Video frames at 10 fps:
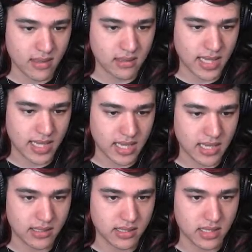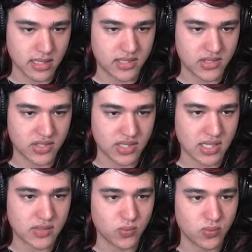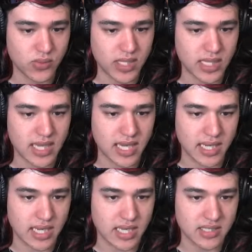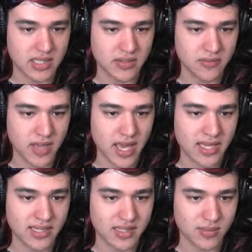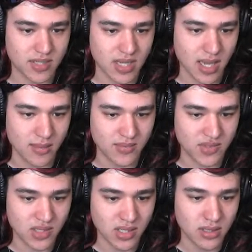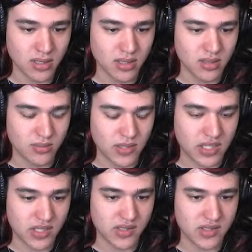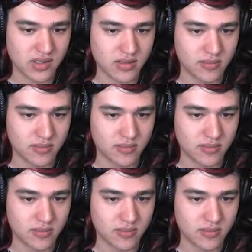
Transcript: Like, I, it's just, it's really getting hard to defend sometimes. Because...